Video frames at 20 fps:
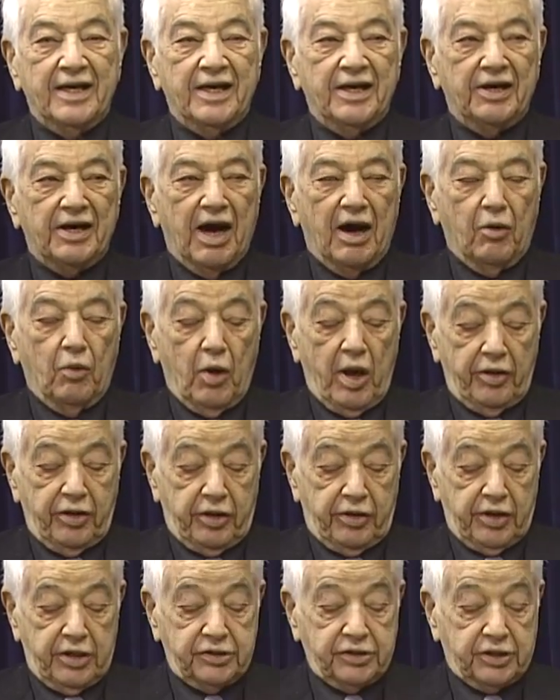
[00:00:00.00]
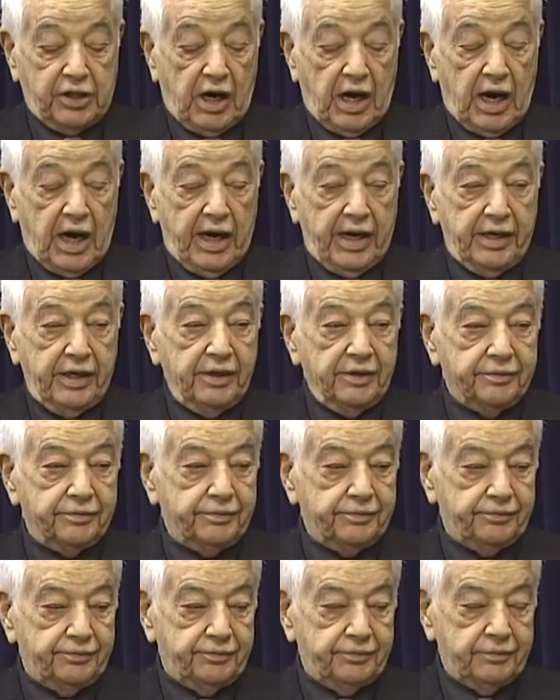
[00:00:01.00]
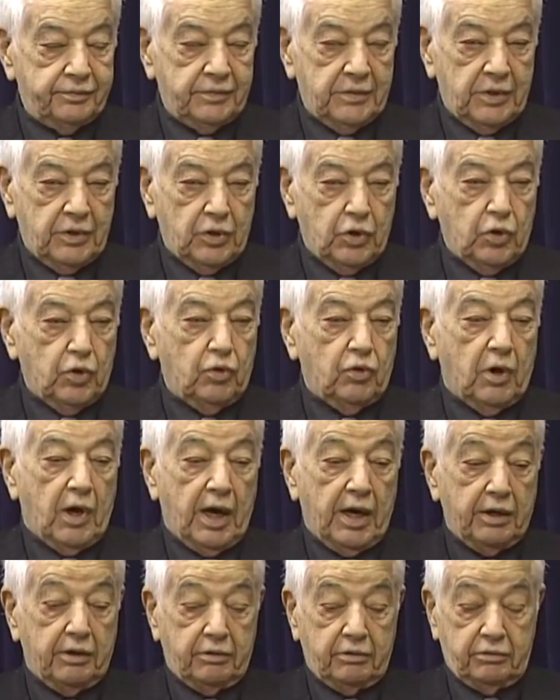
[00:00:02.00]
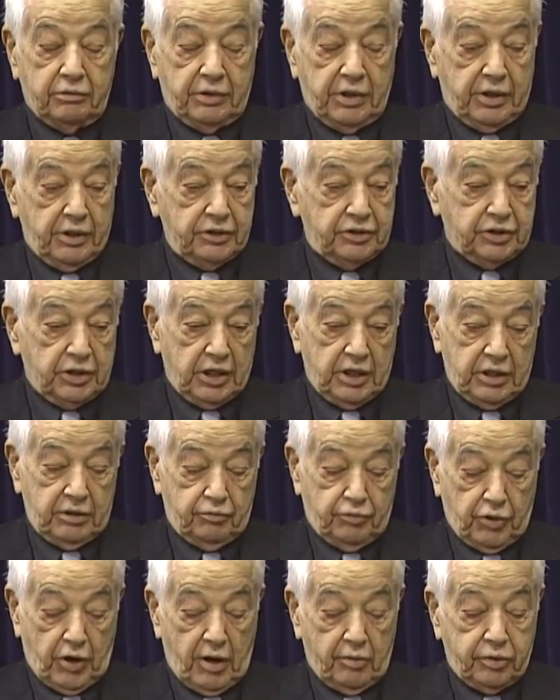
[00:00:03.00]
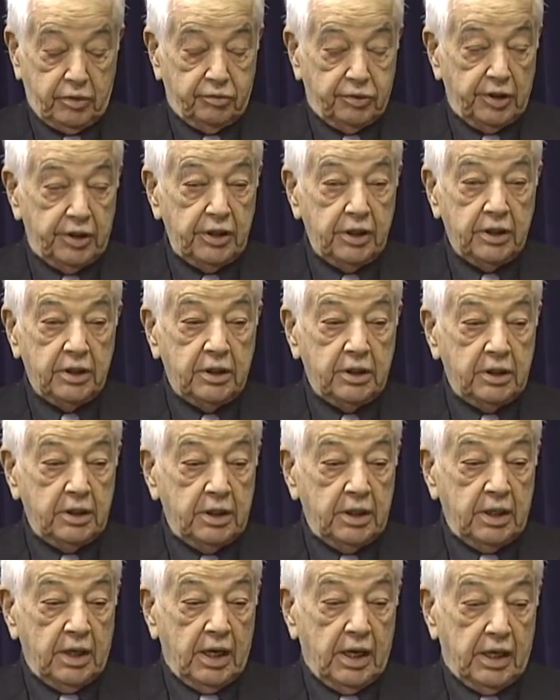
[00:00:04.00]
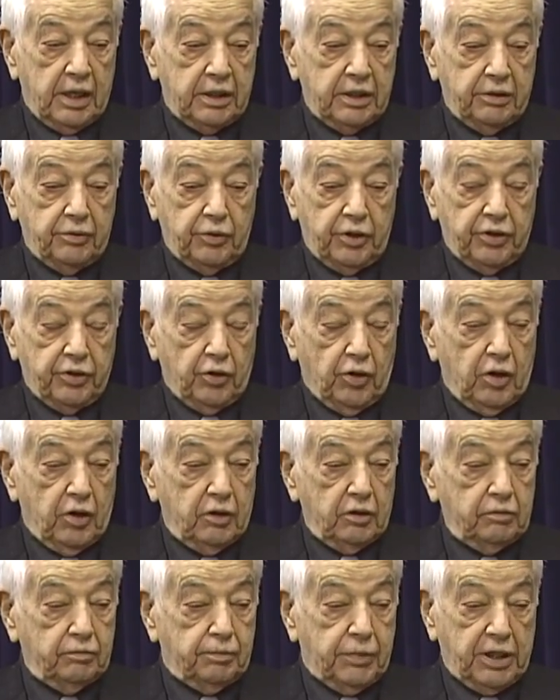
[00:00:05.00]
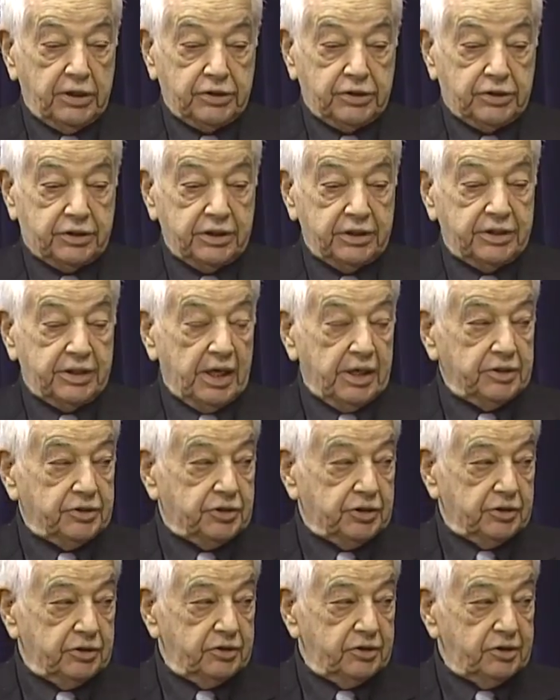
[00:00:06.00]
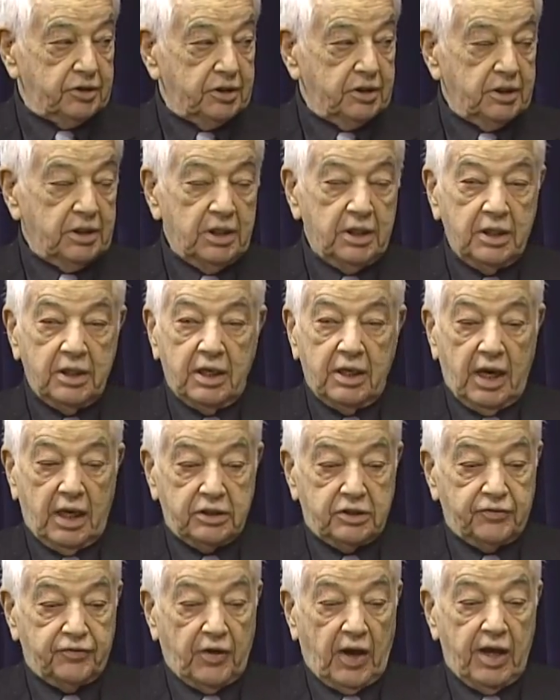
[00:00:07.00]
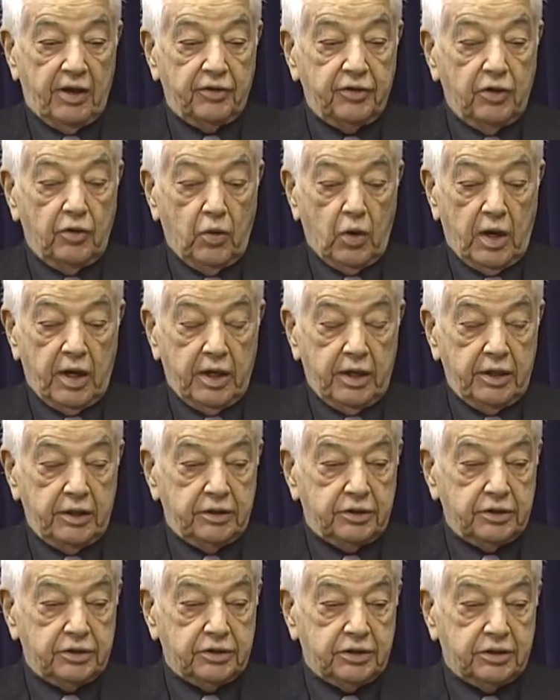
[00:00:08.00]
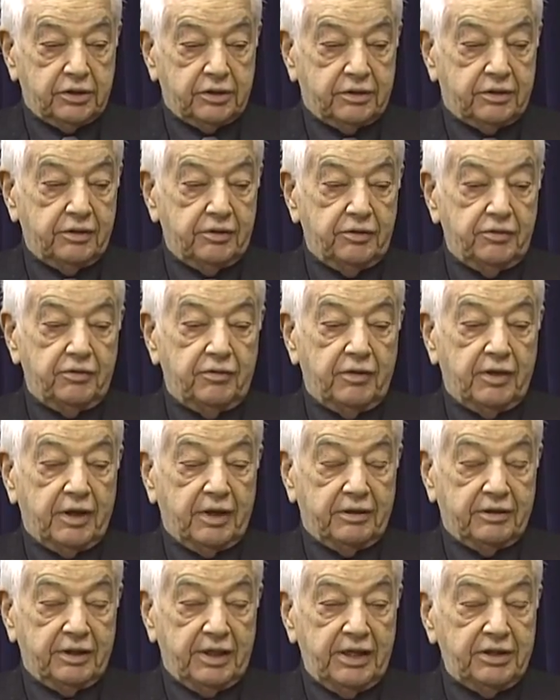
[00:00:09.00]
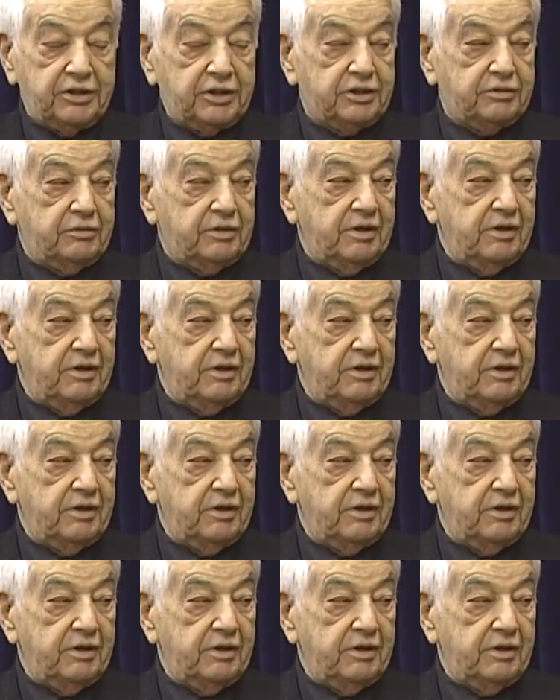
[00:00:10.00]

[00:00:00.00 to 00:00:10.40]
Now, whether this guy, who I dare say probably, uh, with all best intentions, has found a way to, to at least